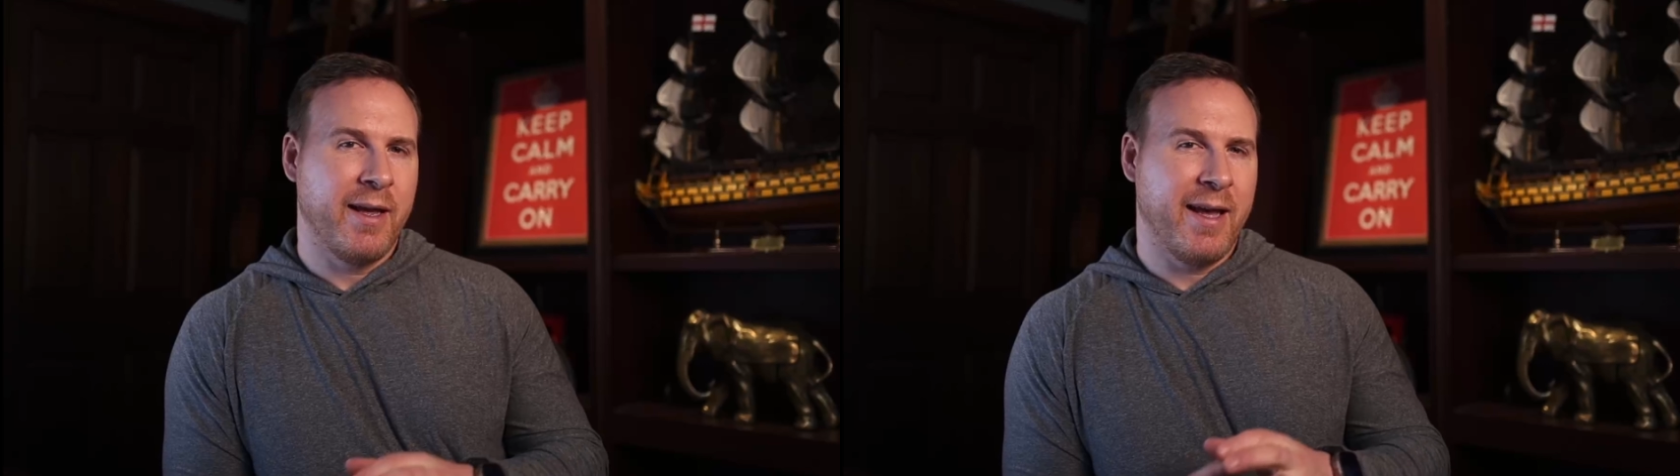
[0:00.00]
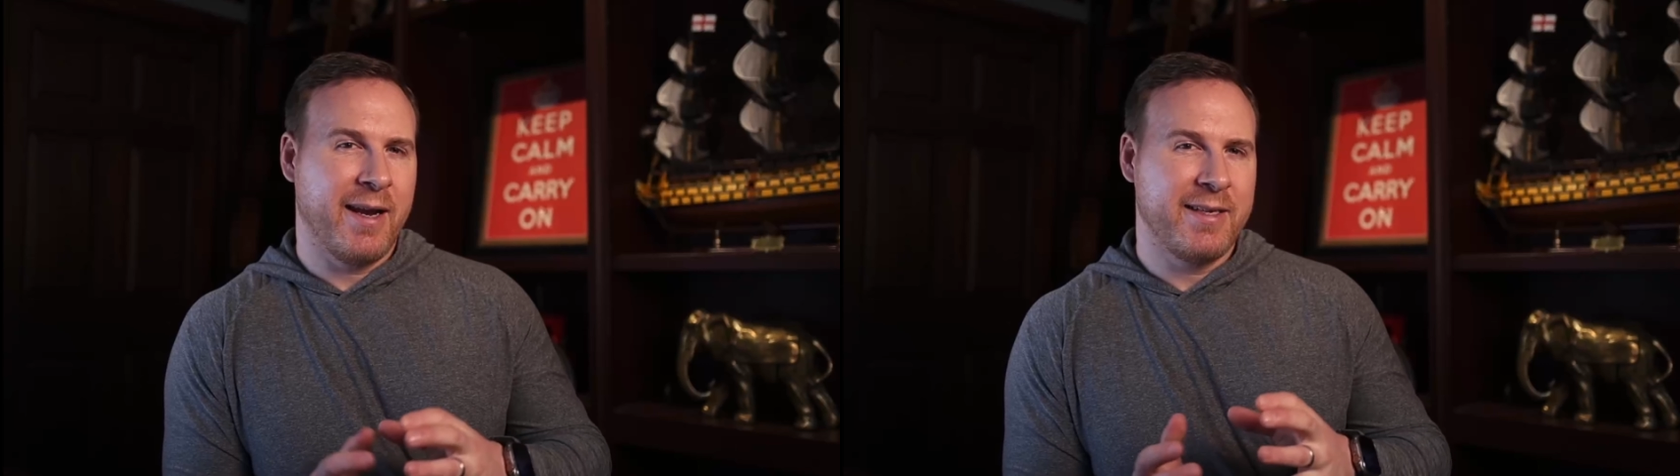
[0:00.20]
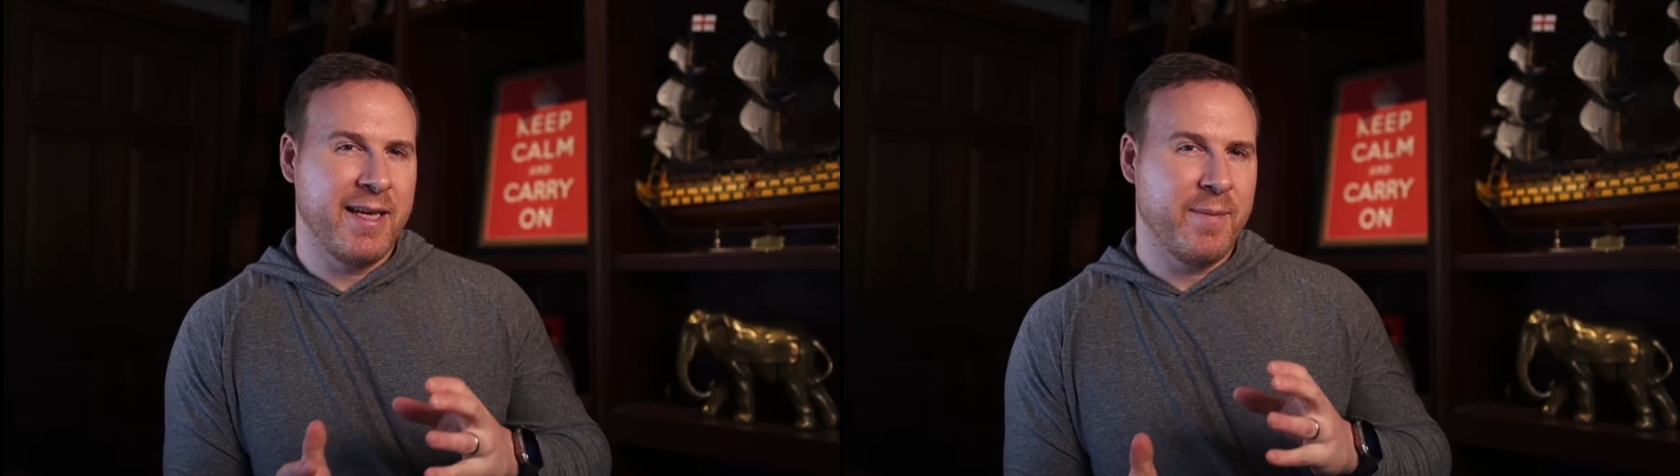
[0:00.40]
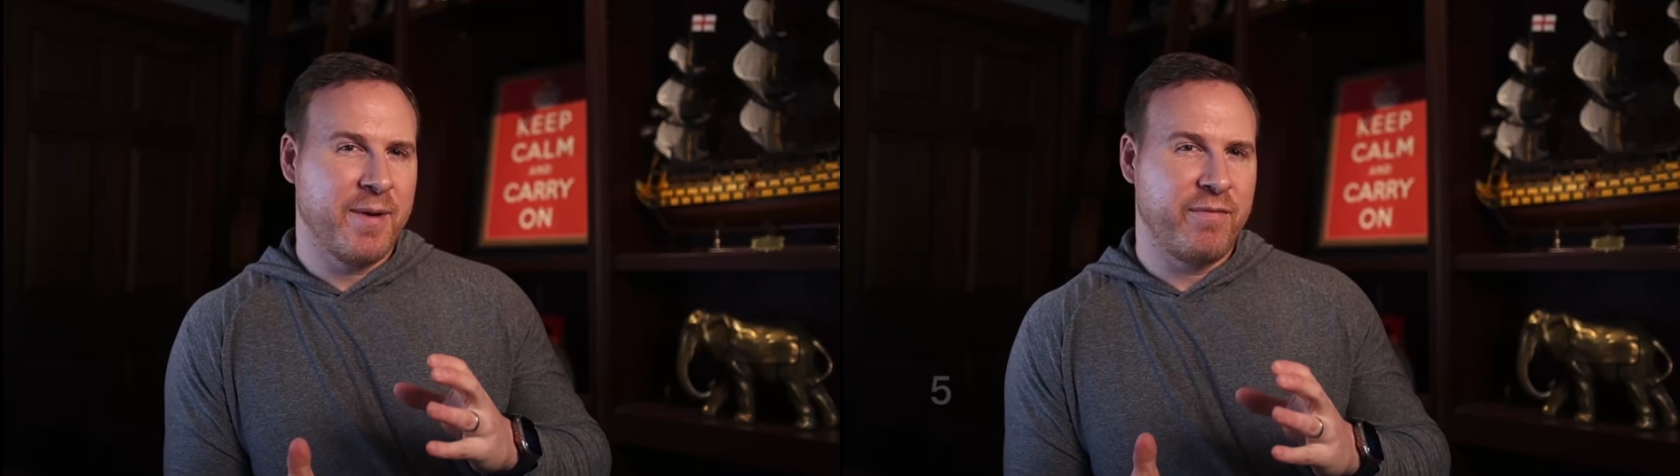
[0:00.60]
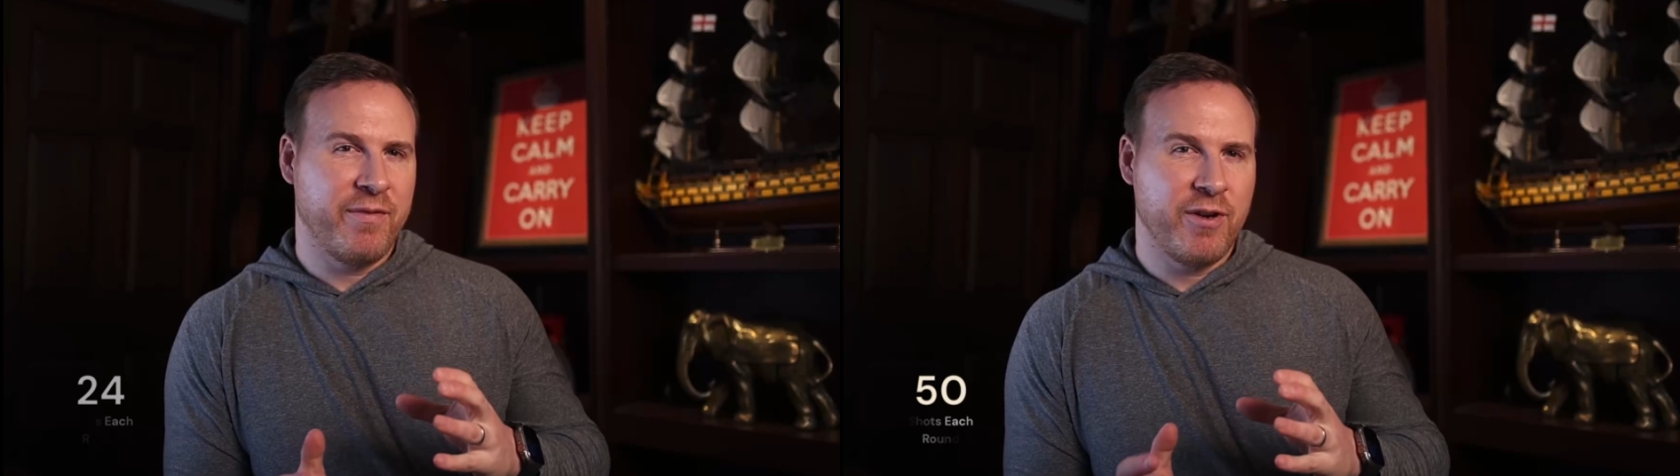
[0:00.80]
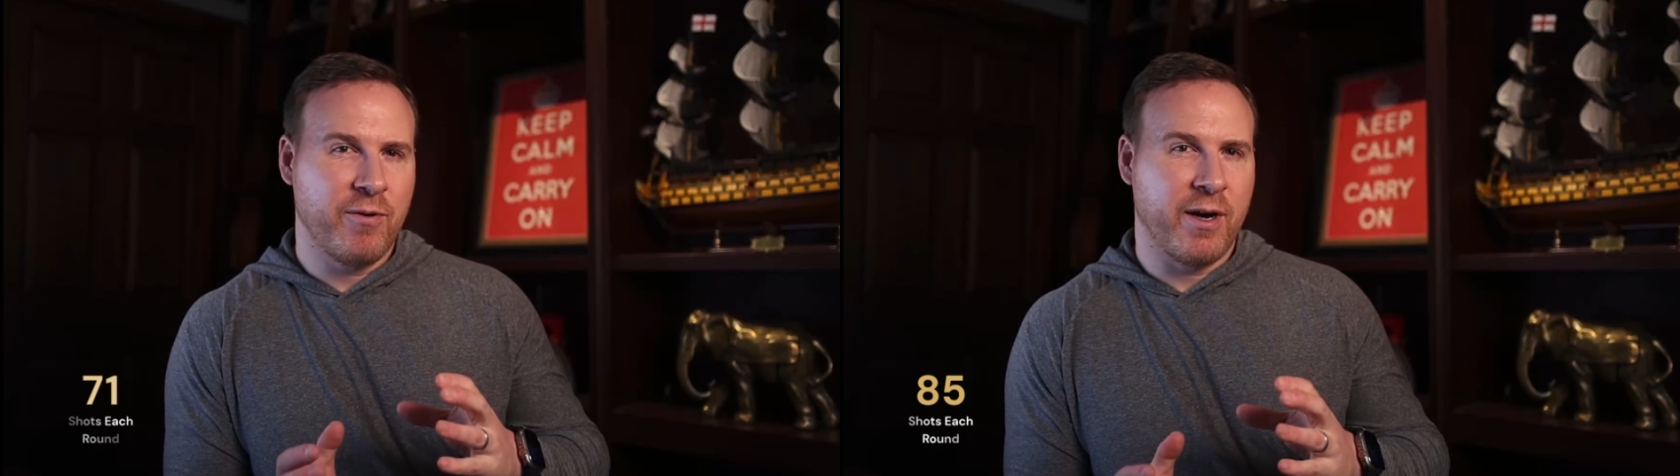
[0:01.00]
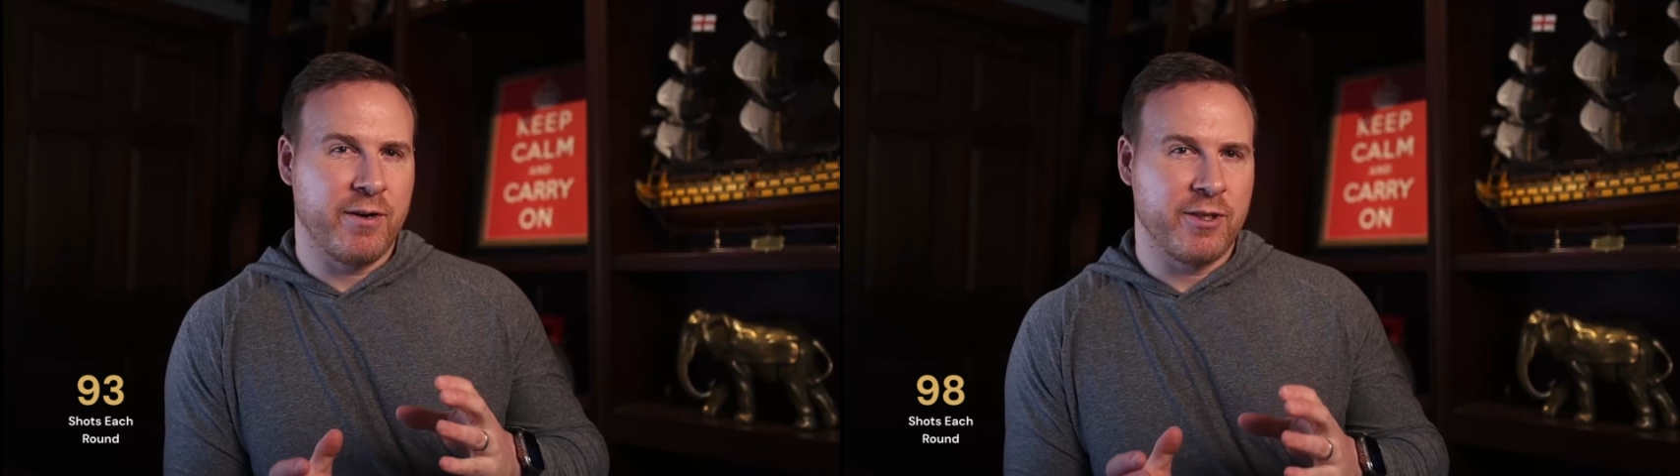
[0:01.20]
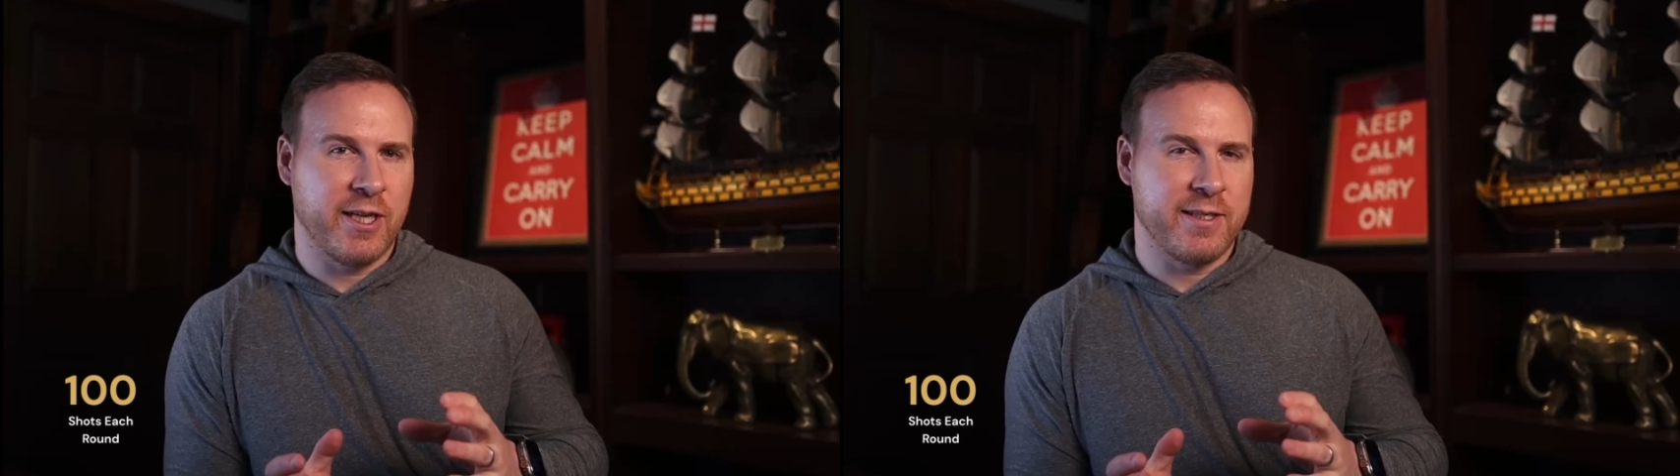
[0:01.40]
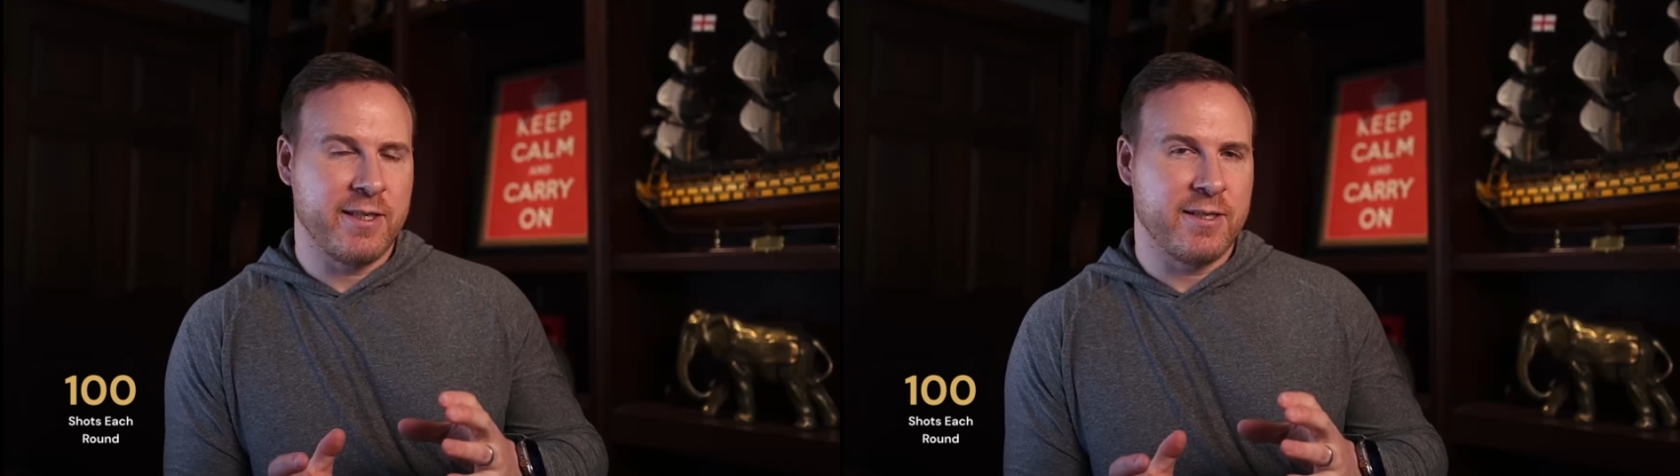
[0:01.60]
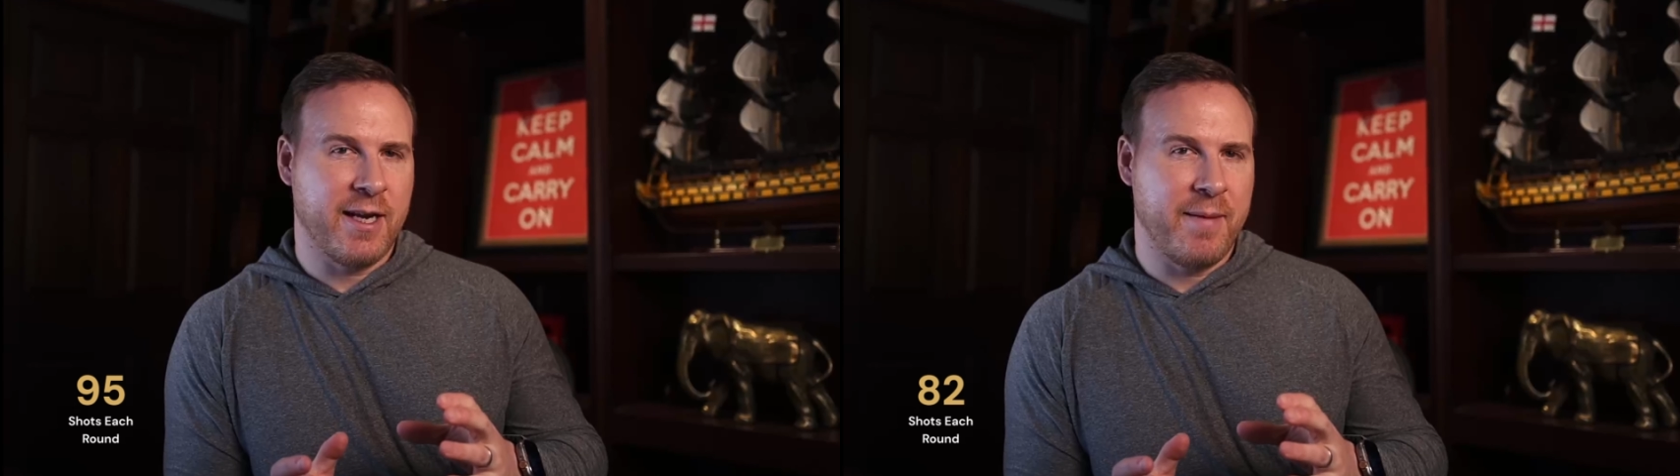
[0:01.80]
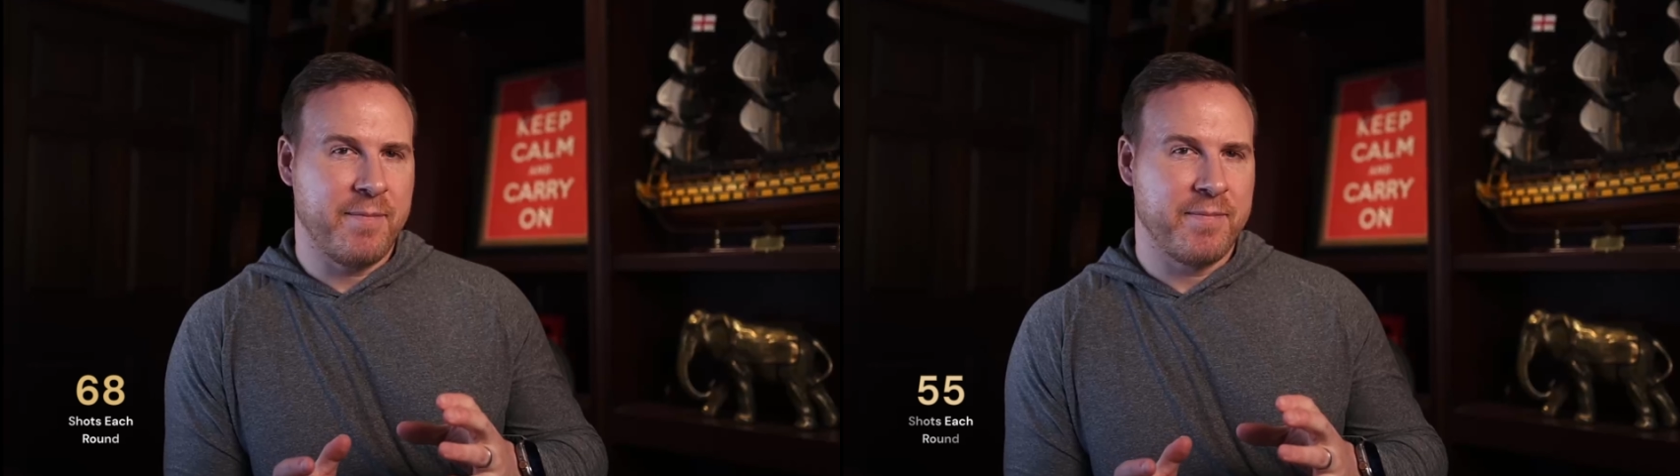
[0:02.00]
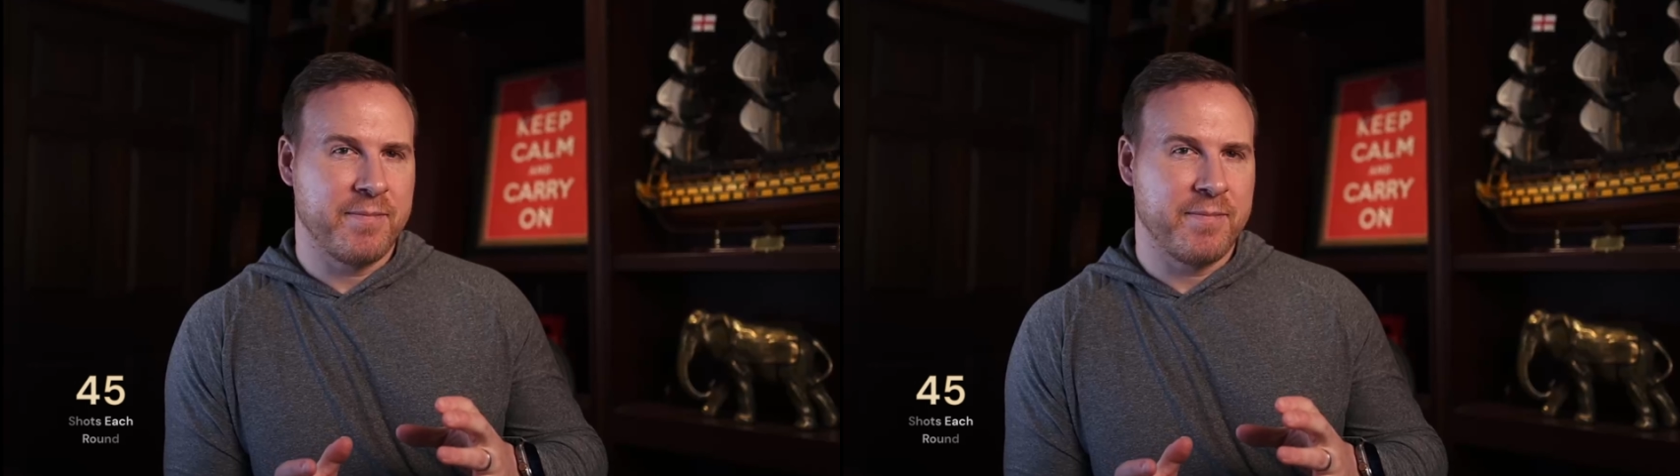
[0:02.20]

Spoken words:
and I take about 50 to 100 shots each time.